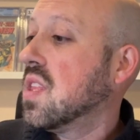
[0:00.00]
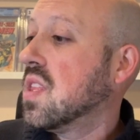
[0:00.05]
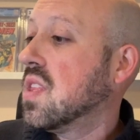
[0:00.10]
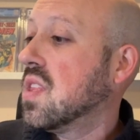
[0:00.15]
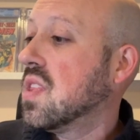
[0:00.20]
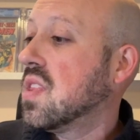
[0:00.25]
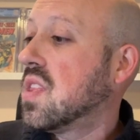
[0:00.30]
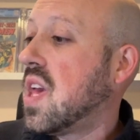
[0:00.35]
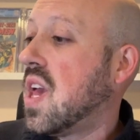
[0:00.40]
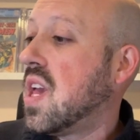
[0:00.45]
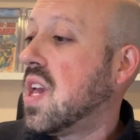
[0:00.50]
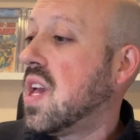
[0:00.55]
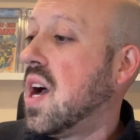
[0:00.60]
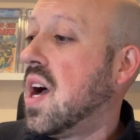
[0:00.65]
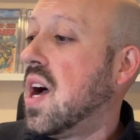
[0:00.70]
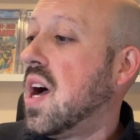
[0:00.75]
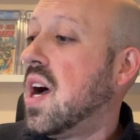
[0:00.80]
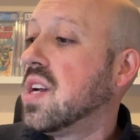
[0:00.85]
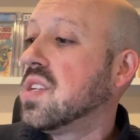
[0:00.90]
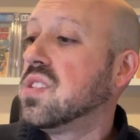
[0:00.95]

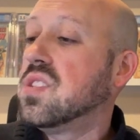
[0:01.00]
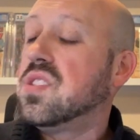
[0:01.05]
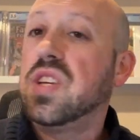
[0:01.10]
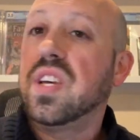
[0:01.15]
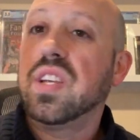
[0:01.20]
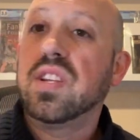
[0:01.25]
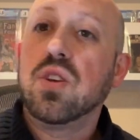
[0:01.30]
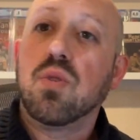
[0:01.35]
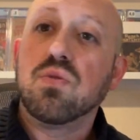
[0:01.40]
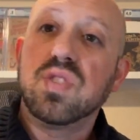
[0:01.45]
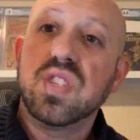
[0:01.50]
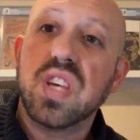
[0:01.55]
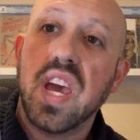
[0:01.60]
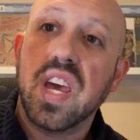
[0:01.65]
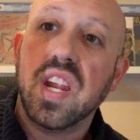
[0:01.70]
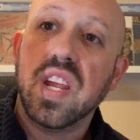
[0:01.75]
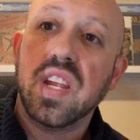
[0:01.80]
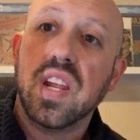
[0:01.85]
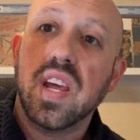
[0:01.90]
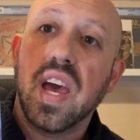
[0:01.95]
did
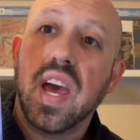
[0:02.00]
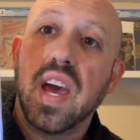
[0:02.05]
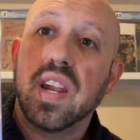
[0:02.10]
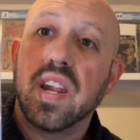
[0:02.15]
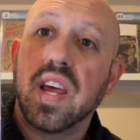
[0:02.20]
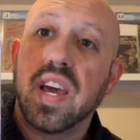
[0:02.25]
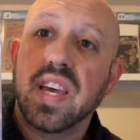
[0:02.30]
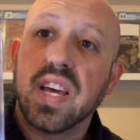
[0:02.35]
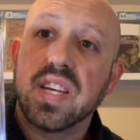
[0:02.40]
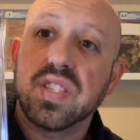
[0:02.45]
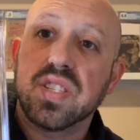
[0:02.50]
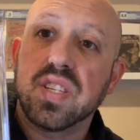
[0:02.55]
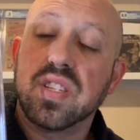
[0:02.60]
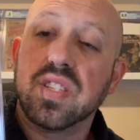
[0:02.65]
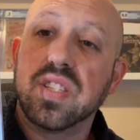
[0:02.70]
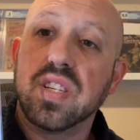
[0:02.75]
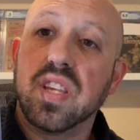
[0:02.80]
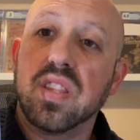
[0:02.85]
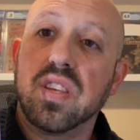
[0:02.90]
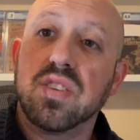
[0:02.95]
notate it, and I guess
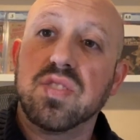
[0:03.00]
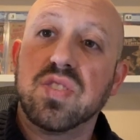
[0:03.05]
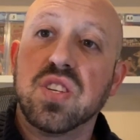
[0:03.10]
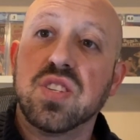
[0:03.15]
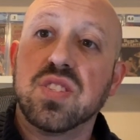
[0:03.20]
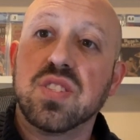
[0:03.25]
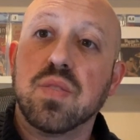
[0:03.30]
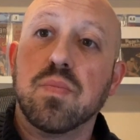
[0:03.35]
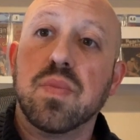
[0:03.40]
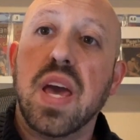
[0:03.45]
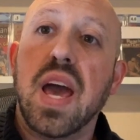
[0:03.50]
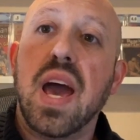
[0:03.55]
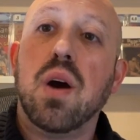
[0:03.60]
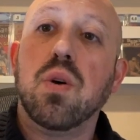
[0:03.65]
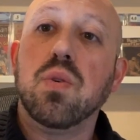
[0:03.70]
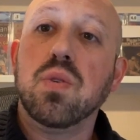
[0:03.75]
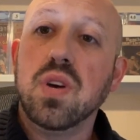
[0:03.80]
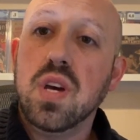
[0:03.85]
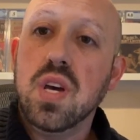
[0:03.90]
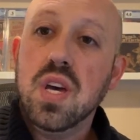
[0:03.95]
it's in their system
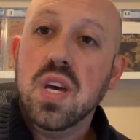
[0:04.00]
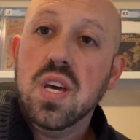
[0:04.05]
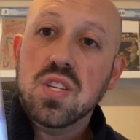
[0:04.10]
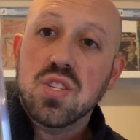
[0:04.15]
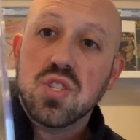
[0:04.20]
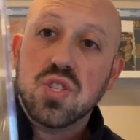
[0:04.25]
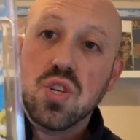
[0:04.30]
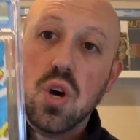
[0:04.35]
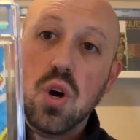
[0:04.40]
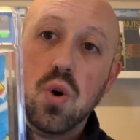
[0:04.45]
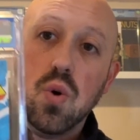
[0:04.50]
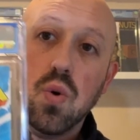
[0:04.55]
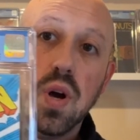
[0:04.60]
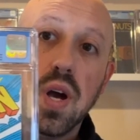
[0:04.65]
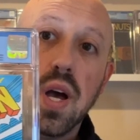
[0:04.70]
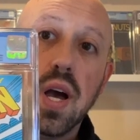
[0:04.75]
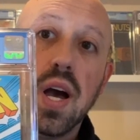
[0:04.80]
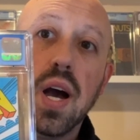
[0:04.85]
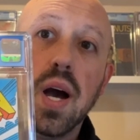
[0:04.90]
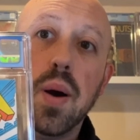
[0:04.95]
now. So
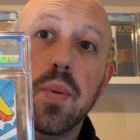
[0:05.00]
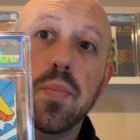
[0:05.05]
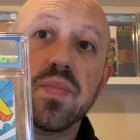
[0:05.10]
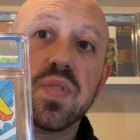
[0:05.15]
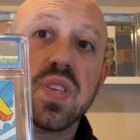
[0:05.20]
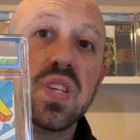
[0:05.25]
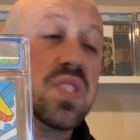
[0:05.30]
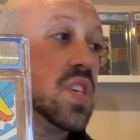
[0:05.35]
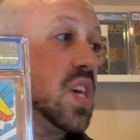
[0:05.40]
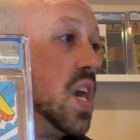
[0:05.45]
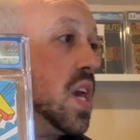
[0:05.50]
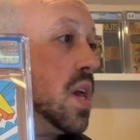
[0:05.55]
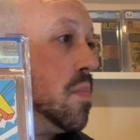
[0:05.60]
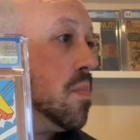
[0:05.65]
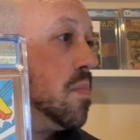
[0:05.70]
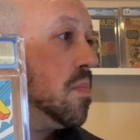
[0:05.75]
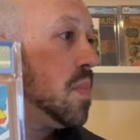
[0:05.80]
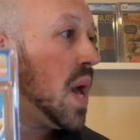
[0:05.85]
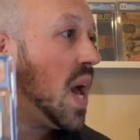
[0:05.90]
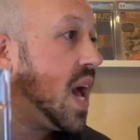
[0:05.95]
this
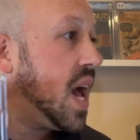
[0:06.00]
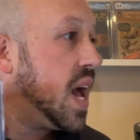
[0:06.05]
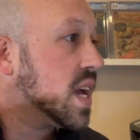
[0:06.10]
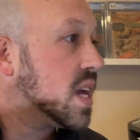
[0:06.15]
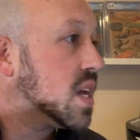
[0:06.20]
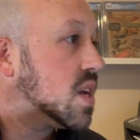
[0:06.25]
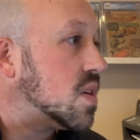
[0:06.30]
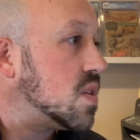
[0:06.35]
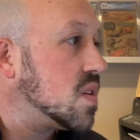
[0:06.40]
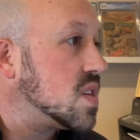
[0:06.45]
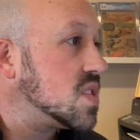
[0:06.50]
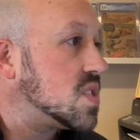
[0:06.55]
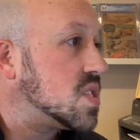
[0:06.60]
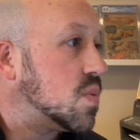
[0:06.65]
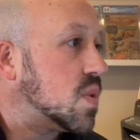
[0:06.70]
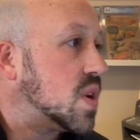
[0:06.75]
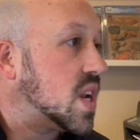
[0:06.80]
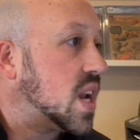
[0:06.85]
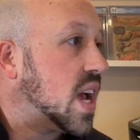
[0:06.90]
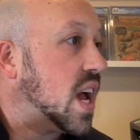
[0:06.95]
came back, let's see,
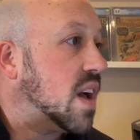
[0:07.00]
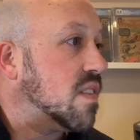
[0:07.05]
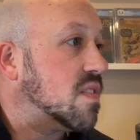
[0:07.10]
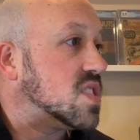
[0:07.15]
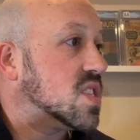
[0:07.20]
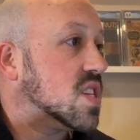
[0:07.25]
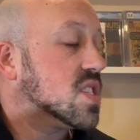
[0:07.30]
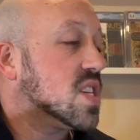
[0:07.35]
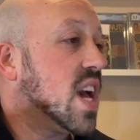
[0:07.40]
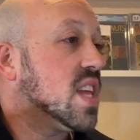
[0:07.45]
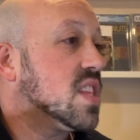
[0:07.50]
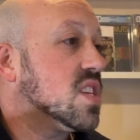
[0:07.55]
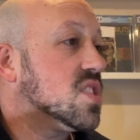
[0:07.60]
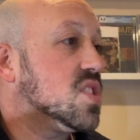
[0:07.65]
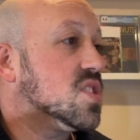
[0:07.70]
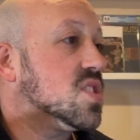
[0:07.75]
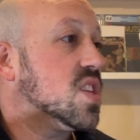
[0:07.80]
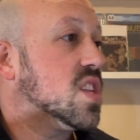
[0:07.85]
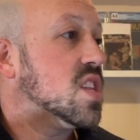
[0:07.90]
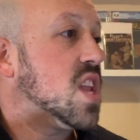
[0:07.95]
what did I have this as? I had this
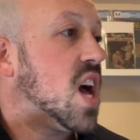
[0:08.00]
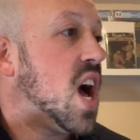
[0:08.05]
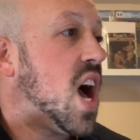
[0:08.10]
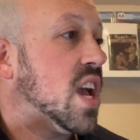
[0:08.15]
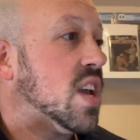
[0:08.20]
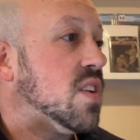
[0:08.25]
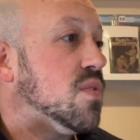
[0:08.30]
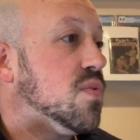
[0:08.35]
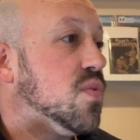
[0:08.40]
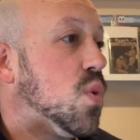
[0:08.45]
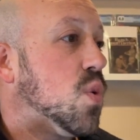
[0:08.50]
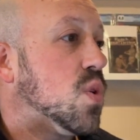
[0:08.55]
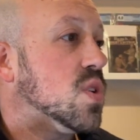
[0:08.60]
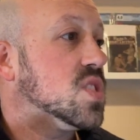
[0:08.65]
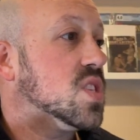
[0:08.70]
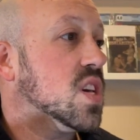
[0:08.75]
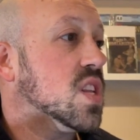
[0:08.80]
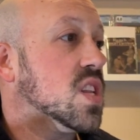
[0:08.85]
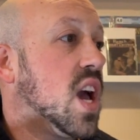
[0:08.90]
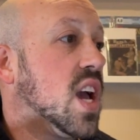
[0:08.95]
as a 9.4
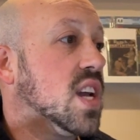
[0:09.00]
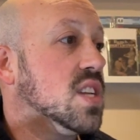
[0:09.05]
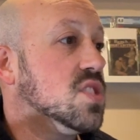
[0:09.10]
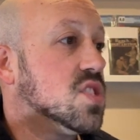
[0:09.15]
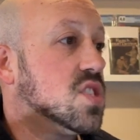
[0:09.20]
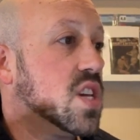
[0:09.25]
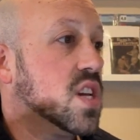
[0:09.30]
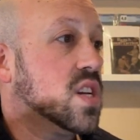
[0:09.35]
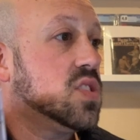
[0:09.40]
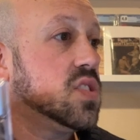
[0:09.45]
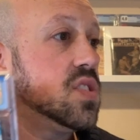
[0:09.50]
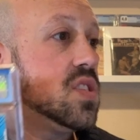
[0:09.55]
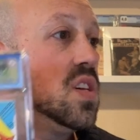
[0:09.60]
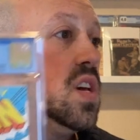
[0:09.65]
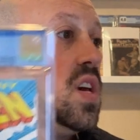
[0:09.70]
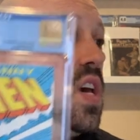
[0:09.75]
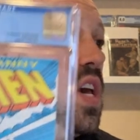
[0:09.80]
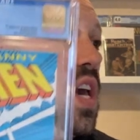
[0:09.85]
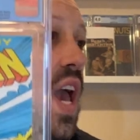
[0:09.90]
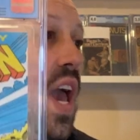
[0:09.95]
to 9.6,
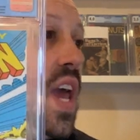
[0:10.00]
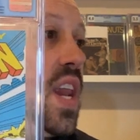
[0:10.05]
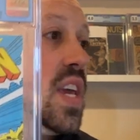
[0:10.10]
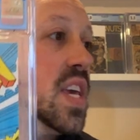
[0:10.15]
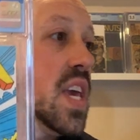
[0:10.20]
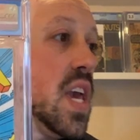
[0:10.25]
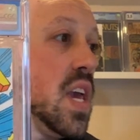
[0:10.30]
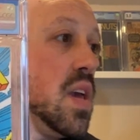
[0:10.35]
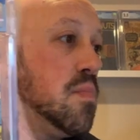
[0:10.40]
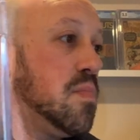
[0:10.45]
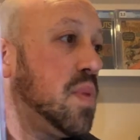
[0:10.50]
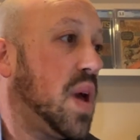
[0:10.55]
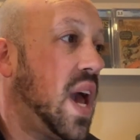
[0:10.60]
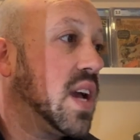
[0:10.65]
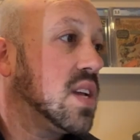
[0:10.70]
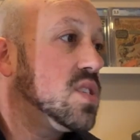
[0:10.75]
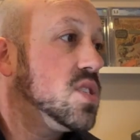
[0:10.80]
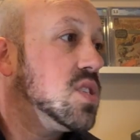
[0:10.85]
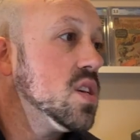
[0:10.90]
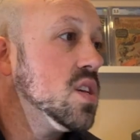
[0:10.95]
and it came
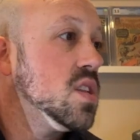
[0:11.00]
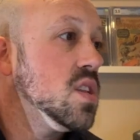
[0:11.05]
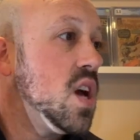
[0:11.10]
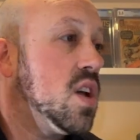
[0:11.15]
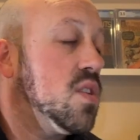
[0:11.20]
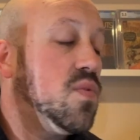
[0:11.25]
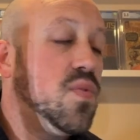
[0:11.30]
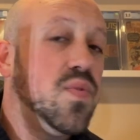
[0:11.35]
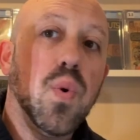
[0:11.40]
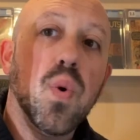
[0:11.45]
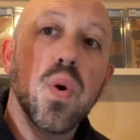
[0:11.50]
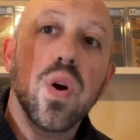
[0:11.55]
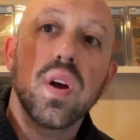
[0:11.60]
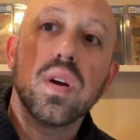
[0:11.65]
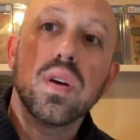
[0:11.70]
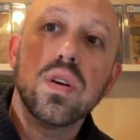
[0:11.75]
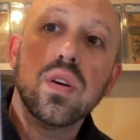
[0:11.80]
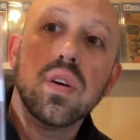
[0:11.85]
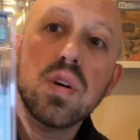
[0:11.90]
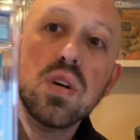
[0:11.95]
back to a 9.4.
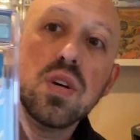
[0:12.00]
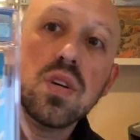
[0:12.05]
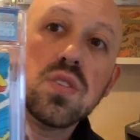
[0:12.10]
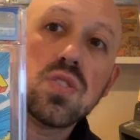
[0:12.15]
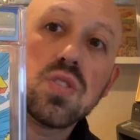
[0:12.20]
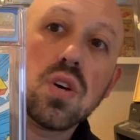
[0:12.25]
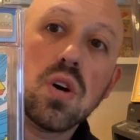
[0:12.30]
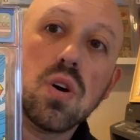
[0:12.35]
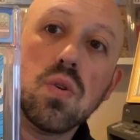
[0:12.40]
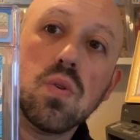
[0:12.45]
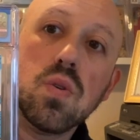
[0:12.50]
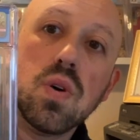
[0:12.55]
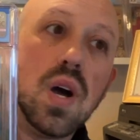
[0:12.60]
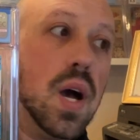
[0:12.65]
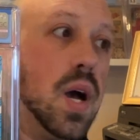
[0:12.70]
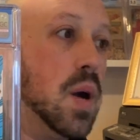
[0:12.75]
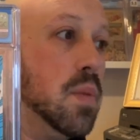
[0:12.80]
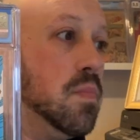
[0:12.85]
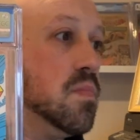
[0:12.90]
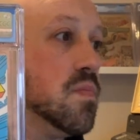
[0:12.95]

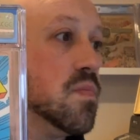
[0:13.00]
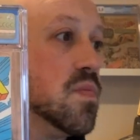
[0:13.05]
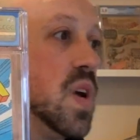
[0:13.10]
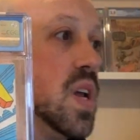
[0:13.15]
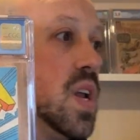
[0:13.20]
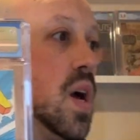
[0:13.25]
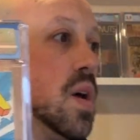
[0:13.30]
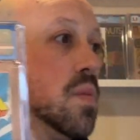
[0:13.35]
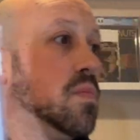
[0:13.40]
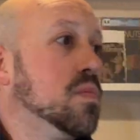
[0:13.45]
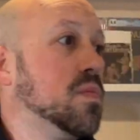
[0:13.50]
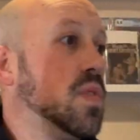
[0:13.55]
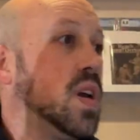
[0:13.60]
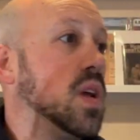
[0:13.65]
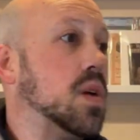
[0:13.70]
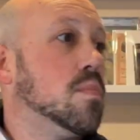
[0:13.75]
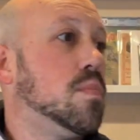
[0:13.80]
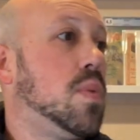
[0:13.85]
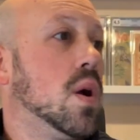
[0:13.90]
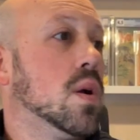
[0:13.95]
So right on
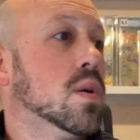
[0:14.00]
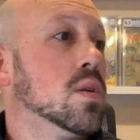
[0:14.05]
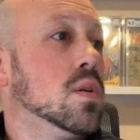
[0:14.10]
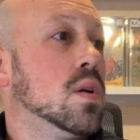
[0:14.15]
par.